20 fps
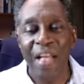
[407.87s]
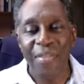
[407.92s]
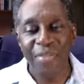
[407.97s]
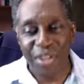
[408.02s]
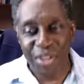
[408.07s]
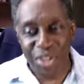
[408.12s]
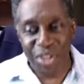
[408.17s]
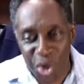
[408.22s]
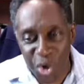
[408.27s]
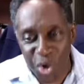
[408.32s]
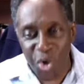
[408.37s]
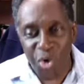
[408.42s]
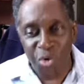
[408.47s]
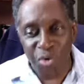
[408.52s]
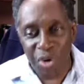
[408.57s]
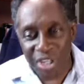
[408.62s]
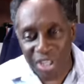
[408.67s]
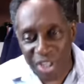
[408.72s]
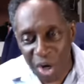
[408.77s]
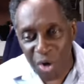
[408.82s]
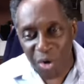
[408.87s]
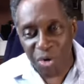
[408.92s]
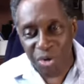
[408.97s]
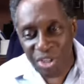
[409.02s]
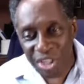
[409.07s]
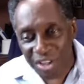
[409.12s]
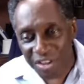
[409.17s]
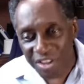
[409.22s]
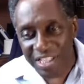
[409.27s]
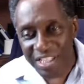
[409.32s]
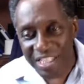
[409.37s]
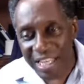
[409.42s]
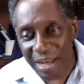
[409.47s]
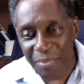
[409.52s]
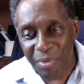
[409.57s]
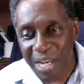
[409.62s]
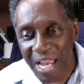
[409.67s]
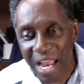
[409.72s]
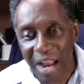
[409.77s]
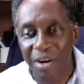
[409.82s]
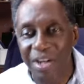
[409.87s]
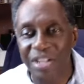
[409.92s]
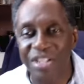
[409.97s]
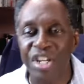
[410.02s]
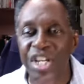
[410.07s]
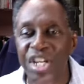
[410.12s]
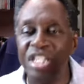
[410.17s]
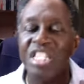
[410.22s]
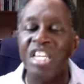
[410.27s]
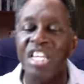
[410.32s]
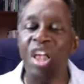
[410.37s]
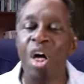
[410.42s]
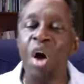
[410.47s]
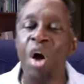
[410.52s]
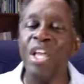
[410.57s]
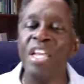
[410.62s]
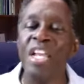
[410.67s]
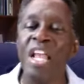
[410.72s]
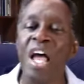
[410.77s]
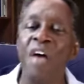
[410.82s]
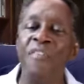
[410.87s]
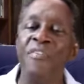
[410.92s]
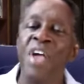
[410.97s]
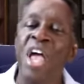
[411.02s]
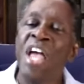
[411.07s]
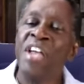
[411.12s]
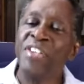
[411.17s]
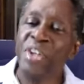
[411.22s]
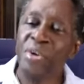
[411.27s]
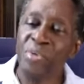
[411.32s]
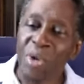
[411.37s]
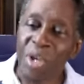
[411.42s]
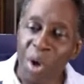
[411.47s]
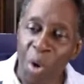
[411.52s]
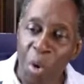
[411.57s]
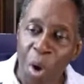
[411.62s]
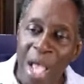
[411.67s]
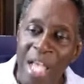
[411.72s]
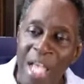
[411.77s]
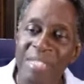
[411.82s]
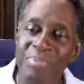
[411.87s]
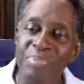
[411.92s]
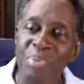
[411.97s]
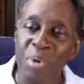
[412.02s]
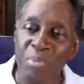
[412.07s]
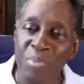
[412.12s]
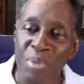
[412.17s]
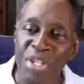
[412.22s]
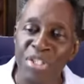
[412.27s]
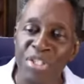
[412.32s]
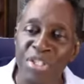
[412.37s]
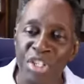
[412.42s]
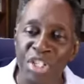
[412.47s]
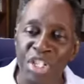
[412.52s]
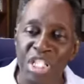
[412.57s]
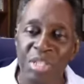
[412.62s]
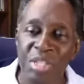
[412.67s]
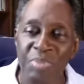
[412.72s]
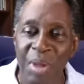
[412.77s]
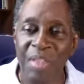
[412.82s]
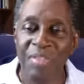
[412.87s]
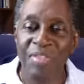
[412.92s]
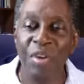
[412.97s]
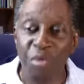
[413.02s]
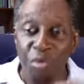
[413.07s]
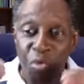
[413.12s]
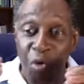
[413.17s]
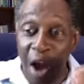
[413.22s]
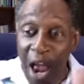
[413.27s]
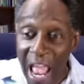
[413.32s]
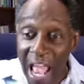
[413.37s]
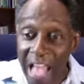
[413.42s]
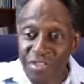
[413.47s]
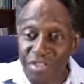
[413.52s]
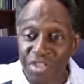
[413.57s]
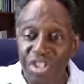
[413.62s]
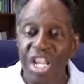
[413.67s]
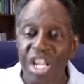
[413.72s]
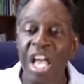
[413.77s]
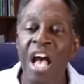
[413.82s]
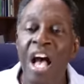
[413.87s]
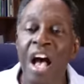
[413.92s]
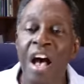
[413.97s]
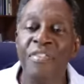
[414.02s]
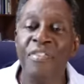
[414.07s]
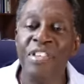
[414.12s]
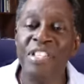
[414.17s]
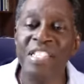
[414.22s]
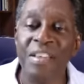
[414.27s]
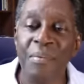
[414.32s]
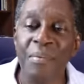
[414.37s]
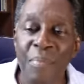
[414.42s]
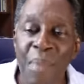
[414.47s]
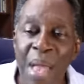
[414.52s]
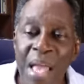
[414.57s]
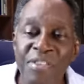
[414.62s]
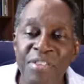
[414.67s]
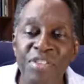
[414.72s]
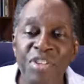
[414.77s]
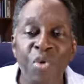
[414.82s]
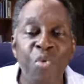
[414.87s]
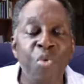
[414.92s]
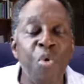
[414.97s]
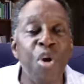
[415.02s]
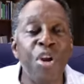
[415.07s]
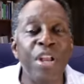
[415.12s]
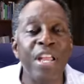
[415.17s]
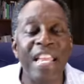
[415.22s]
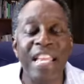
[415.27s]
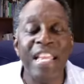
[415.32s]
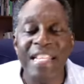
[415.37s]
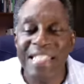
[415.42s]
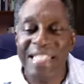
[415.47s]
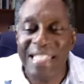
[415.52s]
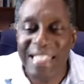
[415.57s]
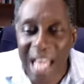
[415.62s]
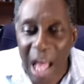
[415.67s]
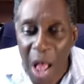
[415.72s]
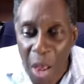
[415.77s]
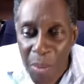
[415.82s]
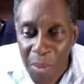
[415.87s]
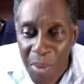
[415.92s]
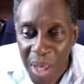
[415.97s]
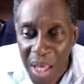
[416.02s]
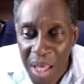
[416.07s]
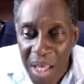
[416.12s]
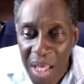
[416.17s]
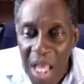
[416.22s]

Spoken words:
The two returned to the seminary just long enough to request permission to spend the rest of the semester working in Selma,